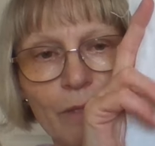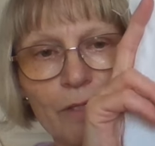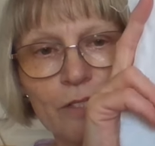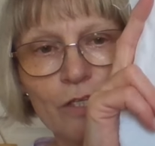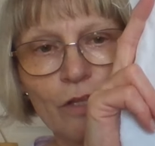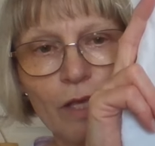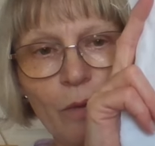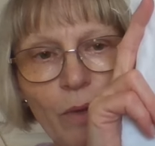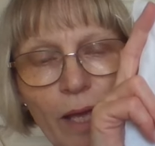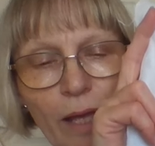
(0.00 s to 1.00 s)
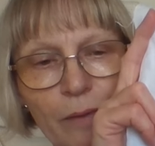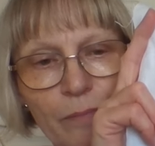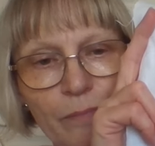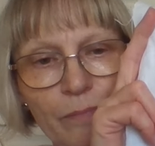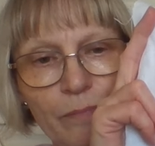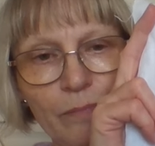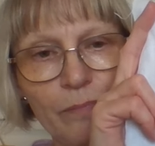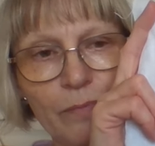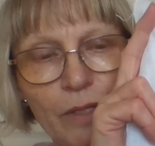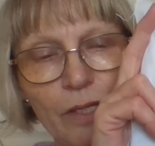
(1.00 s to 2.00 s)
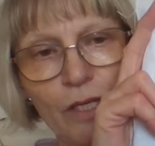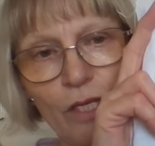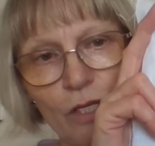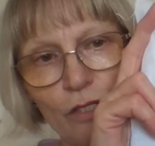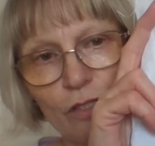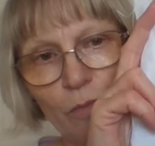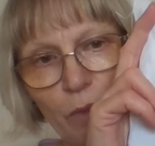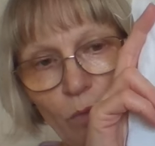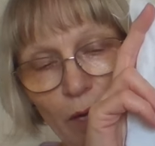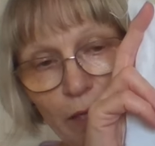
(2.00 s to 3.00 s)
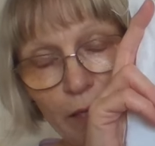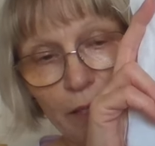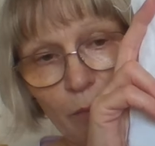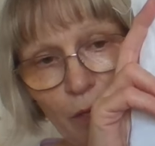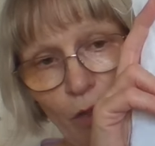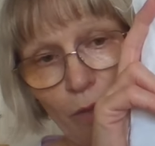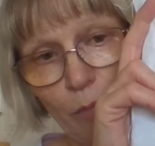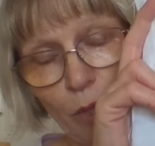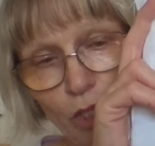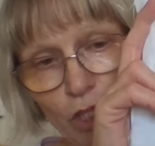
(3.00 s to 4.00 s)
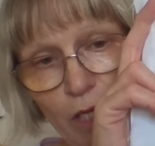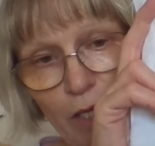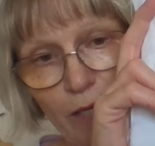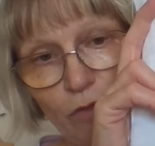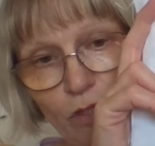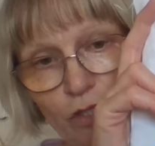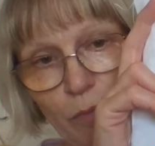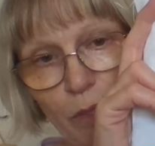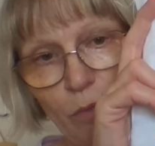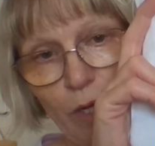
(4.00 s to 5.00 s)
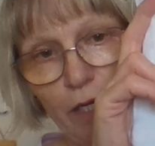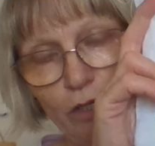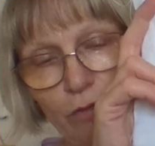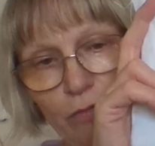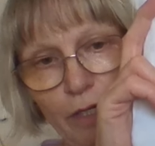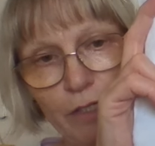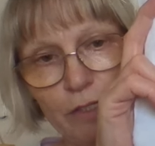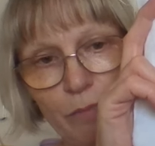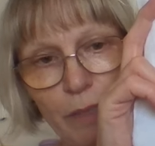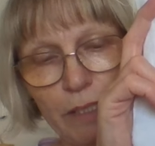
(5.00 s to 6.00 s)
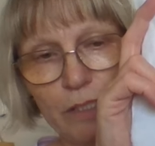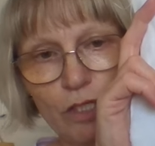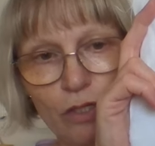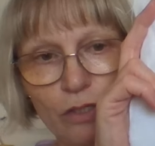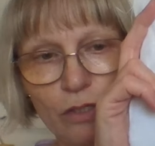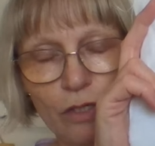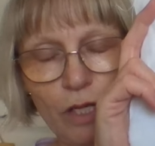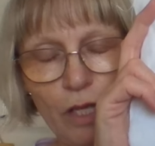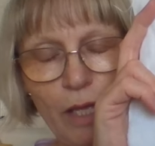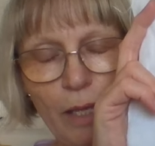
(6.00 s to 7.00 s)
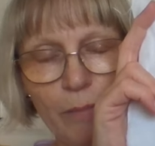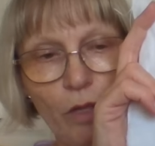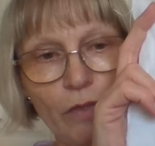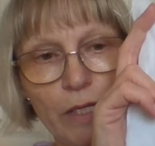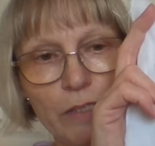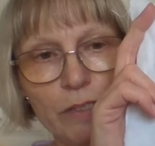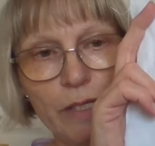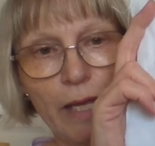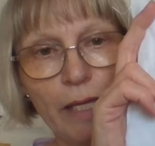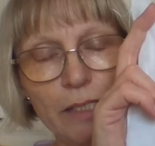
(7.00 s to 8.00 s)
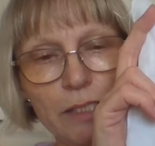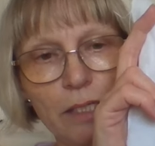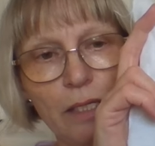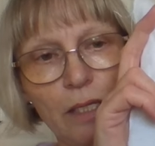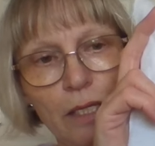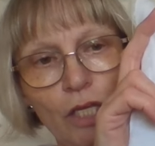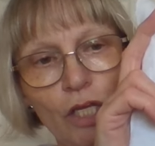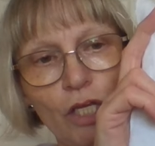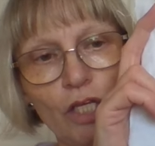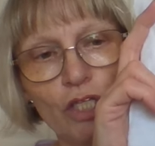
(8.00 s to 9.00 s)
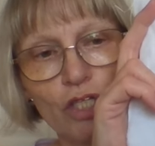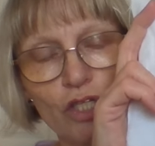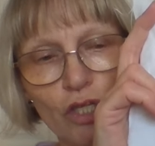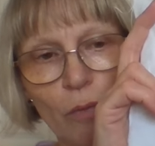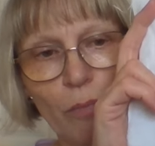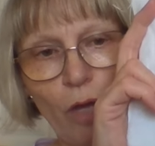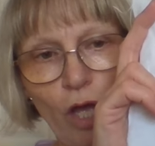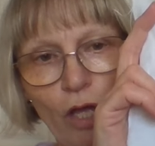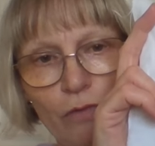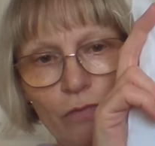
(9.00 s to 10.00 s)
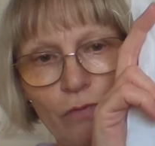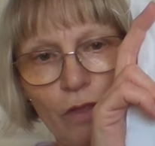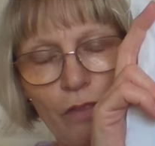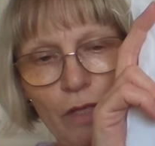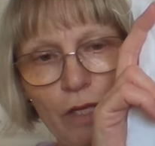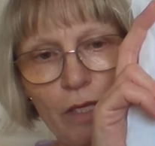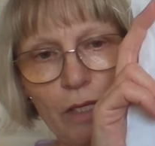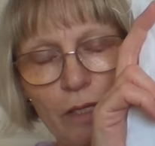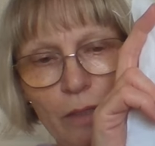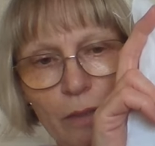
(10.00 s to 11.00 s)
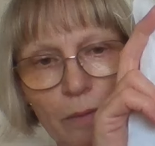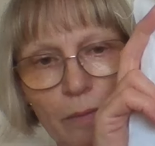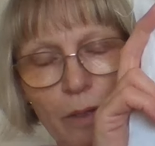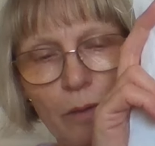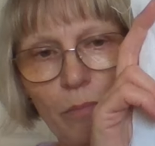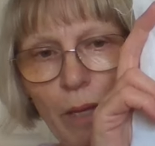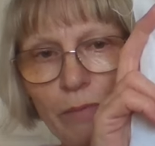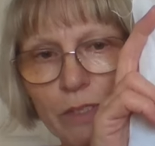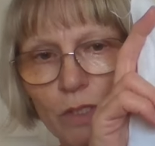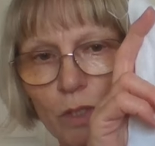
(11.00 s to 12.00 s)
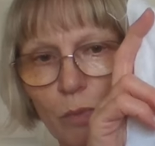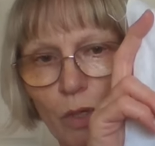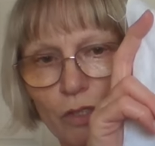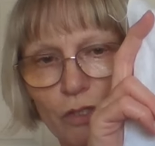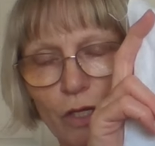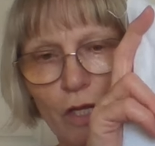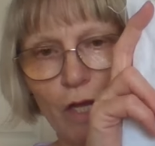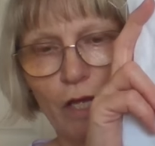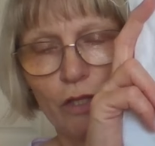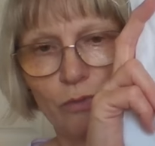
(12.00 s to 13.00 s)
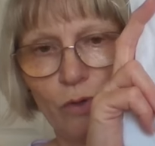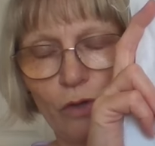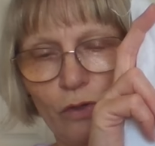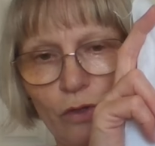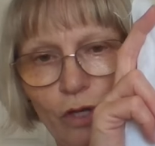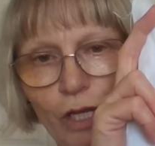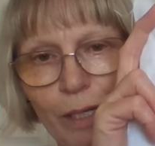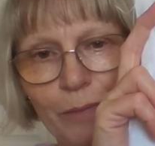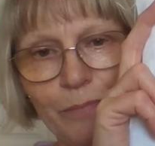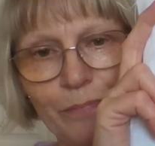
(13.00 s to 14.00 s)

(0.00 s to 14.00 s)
So there we are. So I've been working a bit on the border. I've also been working on filling some bits on the inside. Some of the berries in the border are the wrong colour.